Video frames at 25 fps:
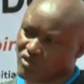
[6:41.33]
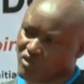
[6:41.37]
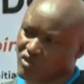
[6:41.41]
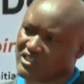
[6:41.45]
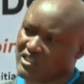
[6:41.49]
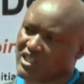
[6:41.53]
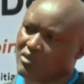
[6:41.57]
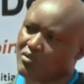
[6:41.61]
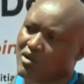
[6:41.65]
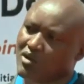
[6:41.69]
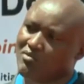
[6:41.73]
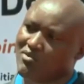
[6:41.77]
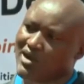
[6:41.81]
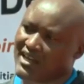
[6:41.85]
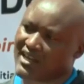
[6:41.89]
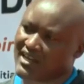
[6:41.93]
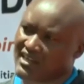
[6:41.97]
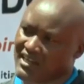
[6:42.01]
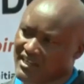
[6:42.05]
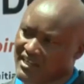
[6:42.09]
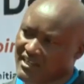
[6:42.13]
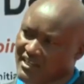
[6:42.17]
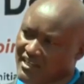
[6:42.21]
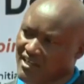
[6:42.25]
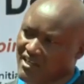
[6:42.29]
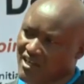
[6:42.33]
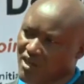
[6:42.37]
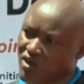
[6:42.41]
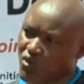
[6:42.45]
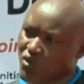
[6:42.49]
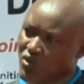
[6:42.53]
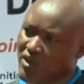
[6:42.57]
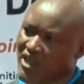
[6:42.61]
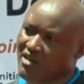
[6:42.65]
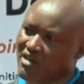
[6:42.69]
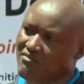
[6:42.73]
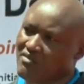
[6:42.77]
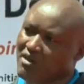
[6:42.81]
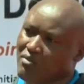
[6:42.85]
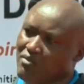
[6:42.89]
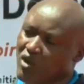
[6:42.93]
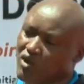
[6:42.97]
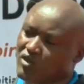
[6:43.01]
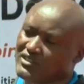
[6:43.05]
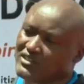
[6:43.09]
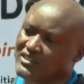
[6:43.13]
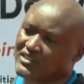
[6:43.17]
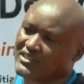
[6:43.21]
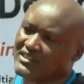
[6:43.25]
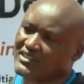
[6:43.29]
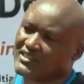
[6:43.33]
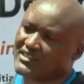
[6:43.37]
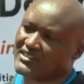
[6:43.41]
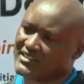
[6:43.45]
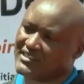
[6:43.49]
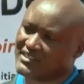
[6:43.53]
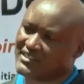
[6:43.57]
through table banking. We have about